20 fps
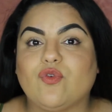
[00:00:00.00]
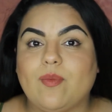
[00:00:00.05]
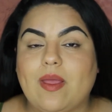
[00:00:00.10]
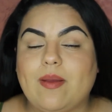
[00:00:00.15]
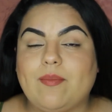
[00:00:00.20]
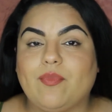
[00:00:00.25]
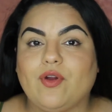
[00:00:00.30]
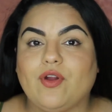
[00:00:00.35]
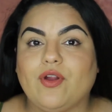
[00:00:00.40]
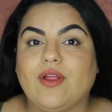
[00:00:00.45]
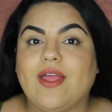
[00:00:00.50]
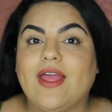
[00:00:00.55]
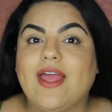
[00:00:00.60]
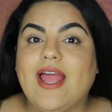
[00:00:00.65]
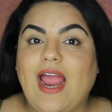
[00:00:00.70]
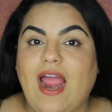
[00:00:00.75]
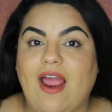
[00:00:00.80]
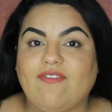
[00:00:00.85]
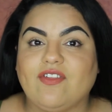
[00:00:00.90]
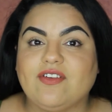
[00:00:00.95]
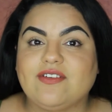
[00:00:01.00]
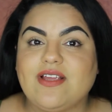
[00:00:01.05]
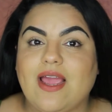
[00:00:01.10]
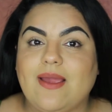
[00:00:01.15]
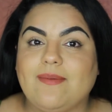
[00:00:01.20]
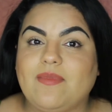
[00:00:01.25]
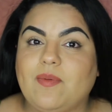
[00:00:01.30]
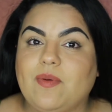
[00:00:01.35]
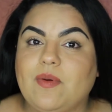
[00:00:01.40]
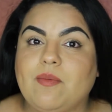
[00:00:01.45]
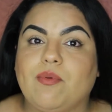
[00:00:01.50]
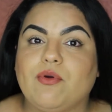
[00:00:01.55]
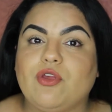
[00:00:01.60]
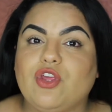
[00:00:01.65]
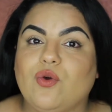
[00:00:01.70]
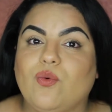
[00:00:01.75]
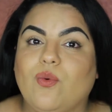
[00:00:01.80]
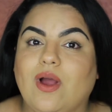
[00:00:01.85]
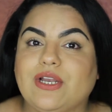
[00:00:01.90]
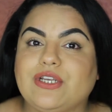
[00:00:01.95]
Remember, half the time the people
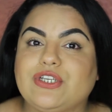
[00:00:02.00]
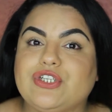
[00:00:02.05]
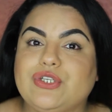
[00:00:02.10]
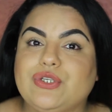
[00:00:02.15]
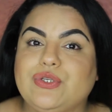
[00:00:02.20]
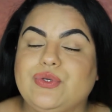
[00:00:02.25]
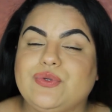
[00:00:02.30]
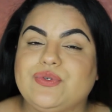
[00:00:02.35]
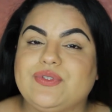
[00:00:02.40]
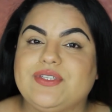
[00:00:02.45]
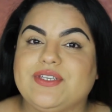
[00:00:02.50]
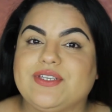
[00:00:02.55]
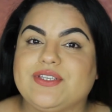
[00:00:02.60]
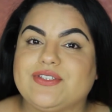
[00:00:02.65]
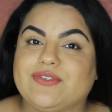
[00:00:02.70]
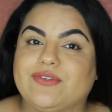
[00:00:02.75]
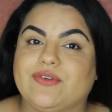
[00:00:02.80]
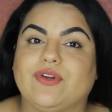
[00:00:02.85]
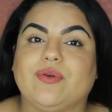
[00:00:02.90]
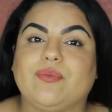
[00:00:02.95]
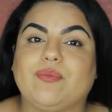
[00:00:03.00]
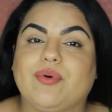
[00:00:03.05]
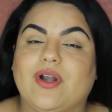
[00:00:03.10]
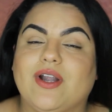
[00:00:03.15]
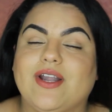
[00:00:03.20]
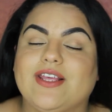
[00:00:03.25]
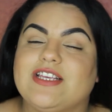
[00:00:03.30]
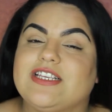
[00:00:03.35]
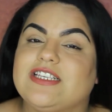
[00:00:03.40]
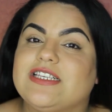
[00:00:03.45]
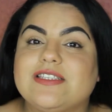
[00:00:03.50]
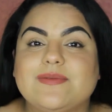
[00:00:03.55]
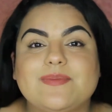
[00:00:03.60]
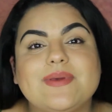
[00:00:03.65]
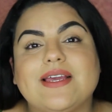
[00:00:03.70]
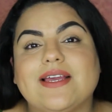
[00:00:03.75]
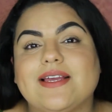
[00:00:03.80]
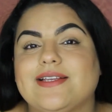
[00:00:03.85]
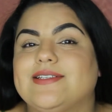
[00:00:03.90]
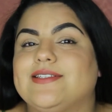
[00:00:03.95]
you watch using a certain product is
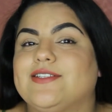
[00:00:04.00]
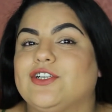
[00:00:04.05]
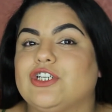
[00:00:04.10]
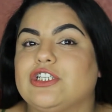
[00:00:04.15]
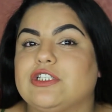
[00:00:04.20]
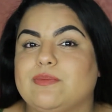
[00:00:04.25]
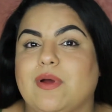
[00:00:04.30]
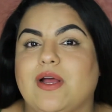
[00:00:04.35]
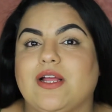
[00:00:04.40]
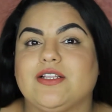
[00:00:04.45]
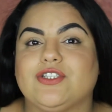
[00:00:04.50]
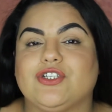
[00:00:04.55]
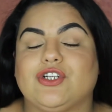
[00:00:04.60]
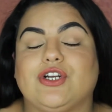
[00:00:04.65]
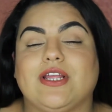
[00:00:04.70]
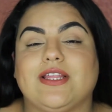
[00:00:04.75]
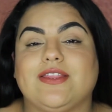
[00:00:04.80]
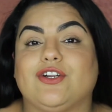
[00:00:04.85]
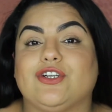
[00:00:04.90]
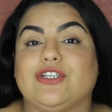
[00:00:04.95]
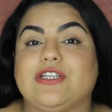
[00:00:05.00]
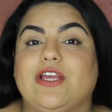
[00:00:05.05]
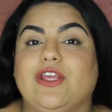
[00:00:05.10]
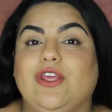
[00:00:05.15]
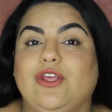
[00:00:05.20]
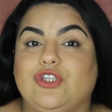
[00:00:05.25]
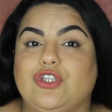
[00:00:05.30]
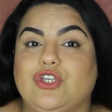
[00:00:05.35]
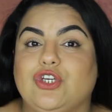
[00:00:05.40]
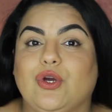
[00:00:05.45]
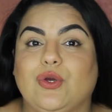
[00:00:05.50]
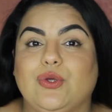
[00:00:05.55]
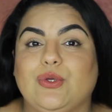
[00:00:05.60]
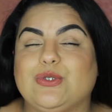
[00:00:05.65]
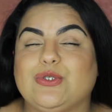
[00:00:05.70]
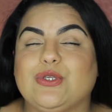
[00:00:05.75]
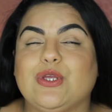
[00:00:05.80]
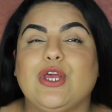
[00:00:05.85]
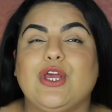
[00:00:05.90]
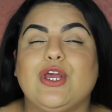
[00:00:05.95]
because they're sponsored and they're telling you to go
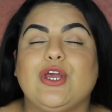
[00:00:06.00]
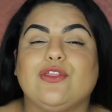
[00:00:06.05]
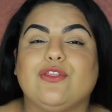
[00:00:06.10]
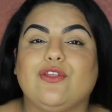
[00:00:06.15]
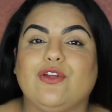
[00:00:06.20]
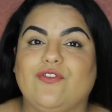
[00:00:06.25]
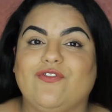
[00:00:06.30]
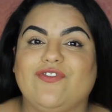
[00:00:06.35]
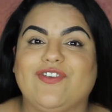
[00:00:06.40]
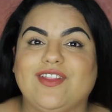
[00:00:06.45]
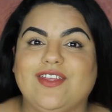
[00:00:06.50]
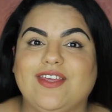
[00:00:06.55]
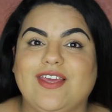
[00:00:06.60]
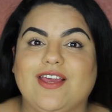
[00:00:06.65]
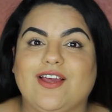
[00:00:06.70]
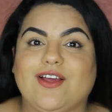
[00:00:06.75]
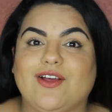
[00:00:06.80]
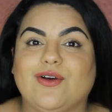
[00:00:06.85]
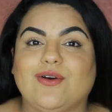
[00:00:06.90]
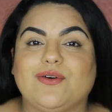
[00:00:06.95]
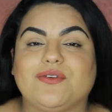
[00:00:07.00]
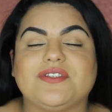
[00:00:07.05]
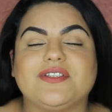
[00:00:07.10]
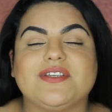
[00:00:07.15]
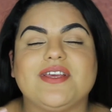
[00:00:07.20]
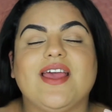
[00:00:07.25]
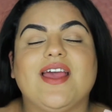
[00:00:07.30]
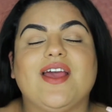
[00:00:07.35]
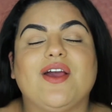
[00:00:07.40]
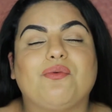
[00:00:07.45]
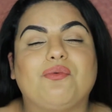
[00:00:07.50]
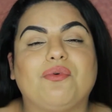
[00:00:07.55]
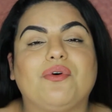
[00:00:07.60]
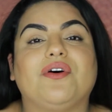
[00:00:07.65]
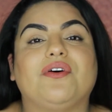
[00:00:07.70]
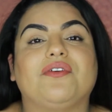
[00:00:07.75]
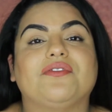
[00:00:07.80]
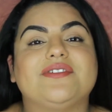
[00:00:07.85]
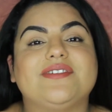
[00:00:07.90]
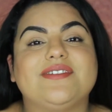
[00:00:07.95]
use their affiliate codes.
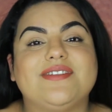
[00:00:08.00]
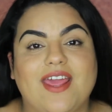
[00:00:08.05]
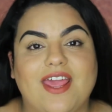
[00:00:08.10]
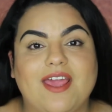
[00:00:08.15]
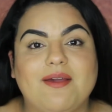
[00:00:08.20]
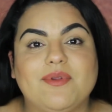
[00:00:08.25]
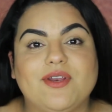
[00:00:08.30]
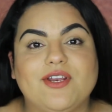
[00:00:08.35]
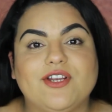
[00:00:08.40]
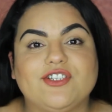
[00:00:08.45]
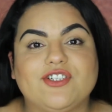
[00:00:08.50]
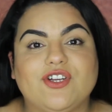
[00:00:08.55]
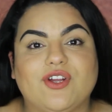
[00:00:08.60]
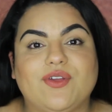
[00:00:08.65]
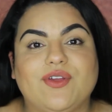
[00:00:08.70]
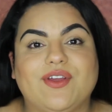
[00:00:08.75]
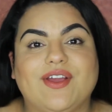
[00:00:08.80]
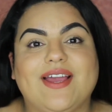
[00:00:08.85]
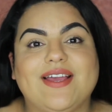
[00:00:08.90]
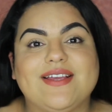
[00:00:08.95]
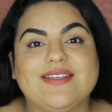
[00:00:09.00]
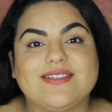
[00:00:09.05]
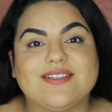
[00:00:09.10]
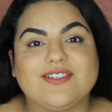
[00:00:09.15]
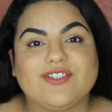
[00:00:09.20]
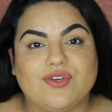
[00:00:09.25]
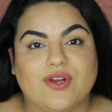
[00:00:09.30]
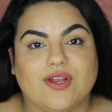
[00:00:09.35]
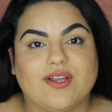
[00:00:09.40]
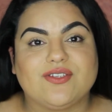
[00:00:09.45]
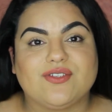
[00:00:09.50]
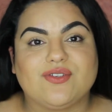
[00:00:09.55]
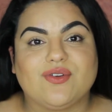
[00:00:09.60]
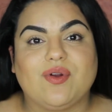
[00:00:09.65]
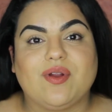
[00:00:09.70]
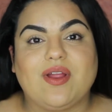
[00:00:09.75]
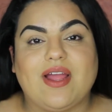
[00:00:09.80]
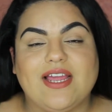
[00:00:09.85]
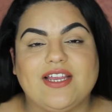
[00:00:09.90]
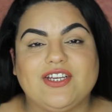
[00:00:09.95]
Well, today I'm going to show you guys
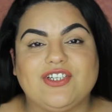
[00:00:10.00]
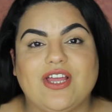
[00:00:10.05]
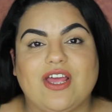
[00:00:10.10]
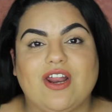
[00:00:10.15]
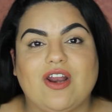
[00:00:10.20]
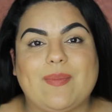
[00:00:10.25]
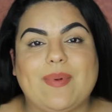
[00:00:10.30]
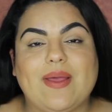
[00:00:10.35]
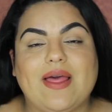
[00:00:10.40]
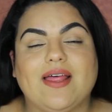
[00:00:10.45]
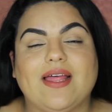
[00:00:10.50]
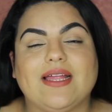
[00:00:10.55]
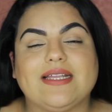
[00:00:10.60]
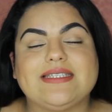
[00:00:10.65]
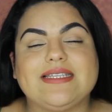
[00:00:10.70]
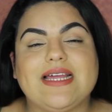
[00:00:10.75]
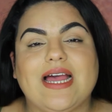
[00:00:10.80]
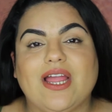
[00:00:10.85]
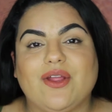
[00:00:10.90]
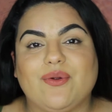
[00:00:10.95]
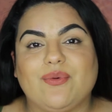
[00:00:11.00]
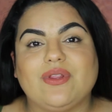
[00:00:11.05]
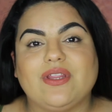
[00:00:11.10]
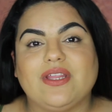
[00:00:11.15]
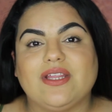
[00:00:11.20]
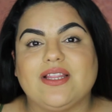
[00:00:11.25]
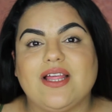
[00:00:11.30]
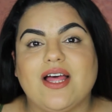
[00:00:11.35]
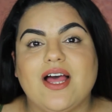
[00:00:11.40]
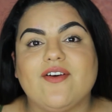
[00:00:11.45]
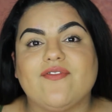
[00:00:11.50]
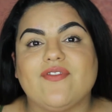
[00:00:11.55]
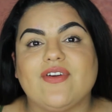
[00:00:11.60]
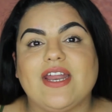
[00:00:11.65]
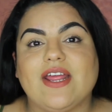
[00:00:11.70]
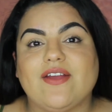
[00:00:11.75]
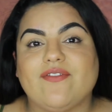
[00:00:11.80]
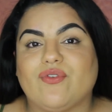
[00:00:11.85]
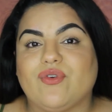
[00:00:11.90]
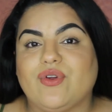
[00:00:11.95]
drugstore eyeshadow palettes that I really love
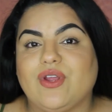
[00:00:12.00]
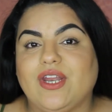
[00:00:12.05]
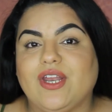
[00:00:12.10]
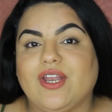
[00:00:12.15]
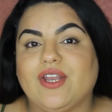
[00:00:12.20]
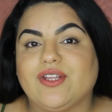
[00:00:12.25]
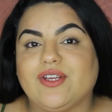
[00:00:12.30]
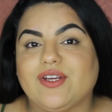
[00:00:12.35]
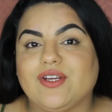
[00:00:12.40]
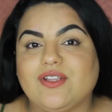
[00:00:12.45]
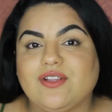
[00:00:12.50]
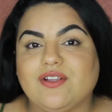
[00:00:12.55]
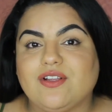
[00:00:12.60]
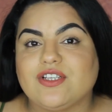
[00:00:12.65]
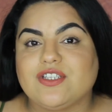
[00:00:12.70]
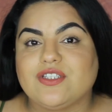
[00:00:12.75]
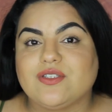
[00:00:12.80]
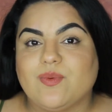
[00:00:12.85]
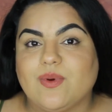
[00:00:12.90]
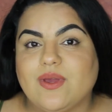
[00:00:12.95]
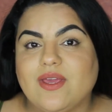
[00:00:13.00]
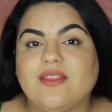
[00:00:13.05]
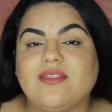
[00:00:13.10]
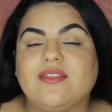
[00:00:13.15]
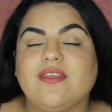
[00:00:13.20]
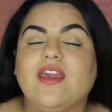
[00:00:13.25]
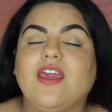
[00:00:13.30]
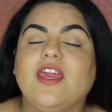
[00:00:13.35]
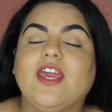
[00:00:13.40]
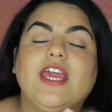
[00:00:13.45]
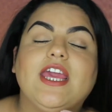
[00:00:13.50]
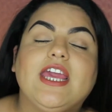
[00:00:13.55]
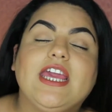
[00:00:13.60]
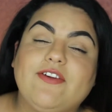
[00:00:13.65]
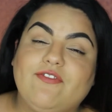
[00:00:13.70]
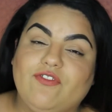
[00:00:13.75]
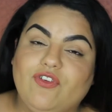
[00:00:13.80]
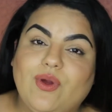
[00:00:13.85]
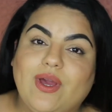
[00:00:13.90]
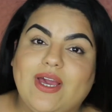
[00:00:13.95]
and I've created good looks with.
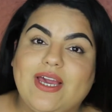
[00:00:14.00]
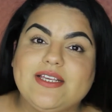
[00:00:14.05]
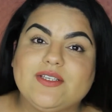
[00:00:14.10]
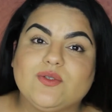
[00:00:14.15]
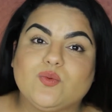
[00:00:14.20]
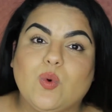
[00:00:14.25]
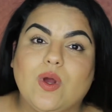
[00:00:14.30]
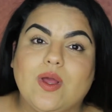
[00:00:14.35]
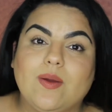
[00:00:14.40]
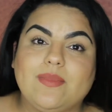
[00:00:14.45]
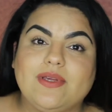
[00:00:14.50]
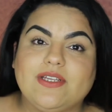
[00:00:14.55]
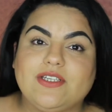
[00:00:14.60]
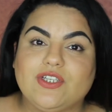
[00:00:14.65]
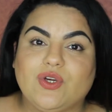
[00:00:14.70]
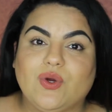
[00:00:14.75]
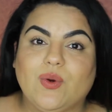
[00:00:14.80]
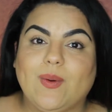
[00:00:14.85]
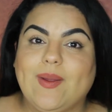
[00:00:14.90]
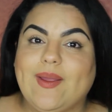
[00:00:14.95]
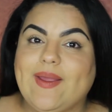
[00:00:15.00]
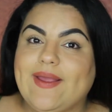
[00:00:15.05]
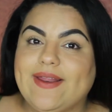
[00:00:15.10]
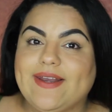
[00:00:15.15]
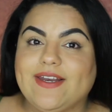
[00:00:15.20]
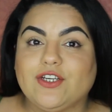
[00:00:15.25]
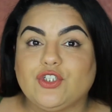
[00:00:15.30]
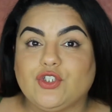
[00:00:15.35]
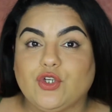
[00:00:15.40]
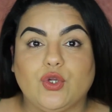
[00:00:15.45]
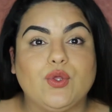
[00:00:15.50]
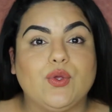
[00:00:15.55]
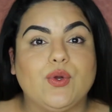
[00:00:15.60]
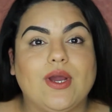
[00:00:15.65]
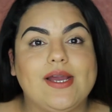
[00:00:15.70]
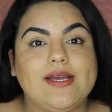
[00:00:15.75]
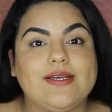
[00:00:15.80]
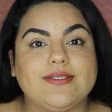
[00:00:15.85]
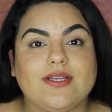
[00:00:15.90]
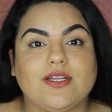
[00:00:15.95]
If you guys want me to go ahead and show you
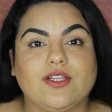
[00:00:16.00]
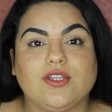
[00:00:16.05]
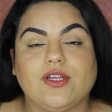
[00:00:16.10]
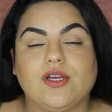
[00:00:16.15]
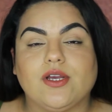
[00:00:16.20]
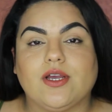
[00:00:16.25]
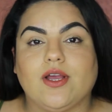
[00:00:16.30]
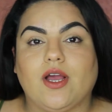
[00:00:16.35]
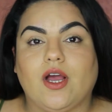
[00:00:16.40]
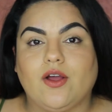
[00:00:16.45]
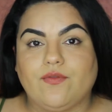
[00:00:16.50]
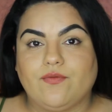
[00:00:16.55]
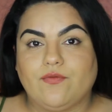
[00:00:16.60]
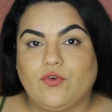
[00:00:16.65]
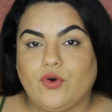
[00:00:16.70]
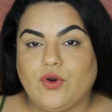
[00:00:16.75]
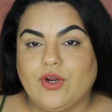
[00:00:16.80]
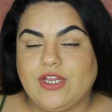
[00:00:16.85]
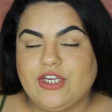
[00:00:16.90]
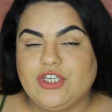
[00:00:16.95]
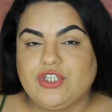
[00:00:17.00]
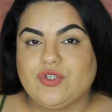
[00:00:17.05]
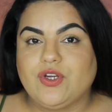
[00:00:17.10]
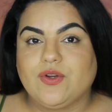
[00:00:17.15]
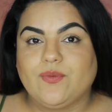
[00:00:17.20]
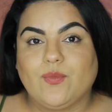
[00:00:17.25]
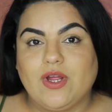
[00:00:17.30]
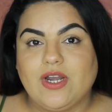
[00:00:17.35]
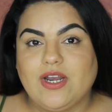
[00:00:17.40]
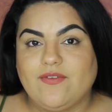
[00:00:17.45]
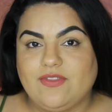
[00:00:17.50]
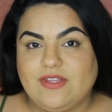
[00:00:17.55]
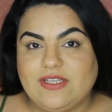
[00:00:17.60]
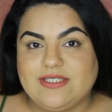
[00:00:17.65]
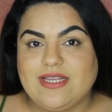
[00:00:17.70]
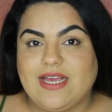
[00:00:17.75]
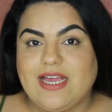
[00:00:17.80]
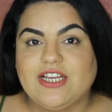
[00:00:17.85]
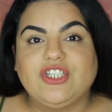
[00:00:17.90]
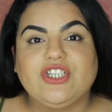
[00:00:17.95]
guys a look for each one of
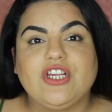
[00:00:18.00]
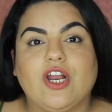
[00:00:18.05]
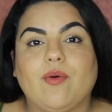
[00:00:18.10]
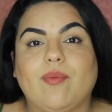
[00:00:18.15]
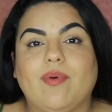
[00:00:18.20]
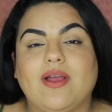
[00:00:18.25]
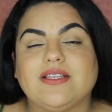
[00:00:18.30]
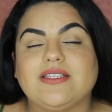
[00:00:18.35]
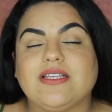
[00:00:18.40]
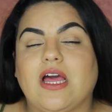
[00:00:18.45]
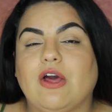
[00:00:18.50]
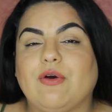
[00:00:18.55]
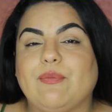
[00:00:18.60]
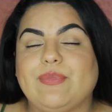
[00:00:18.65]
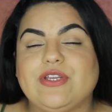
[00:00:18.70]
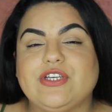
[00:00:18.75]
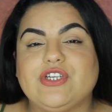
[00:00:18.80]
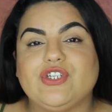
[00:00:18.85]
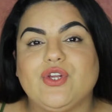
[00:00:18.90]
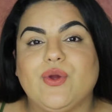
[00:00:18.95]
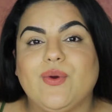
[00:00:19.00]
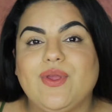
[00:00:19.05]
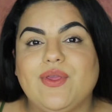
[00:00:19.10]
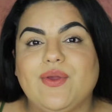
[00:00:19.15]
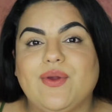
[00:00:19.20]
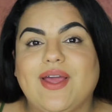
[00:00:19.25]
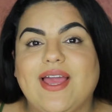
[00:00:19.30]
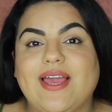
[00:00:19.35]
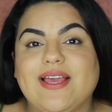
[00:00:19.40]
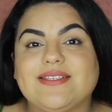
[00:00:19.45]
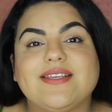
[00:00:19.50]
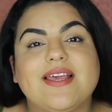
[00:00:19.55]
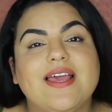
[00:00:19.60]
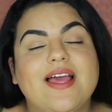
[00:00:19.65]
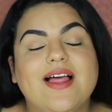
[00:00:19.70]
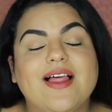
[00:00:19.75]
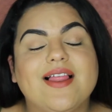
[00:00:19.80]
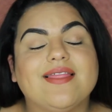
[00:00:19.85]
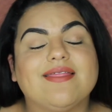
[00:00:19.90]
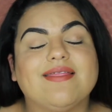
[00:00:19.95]
these eyeshadow palettes I'll be showing you guys,
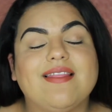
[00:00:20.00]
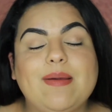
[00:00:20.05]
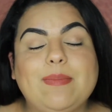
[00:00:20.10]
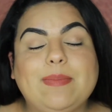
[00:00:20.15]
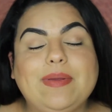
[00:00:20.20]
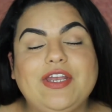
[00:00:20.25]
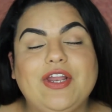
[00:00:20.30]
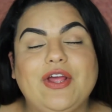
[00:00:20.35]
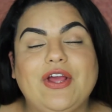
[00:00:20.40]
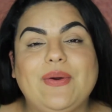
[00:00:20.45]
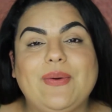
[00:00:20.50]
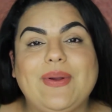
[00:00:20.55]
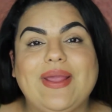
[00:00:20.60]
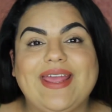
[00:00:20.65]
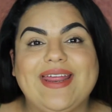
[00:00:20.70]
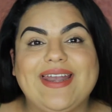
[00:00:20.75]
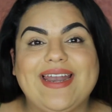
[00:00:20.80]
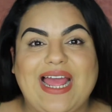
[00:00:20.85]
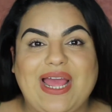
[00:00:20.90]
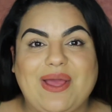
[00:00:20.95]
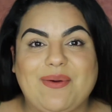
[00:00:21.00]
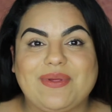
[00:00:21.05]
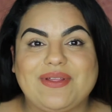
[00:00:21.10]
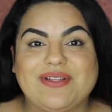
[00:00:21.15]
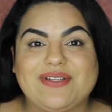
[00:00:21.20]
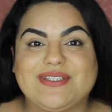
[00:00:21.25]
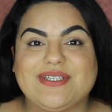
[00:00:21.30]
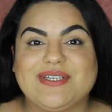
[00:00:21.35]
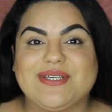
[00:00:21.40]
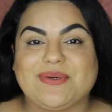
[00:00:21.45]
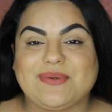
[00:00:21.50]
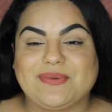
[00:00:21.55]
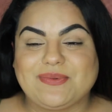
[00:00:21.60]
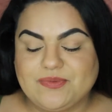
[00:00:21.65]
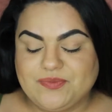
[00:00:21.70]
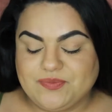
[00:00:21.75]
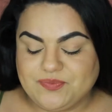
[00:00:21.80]
let me know and I will do.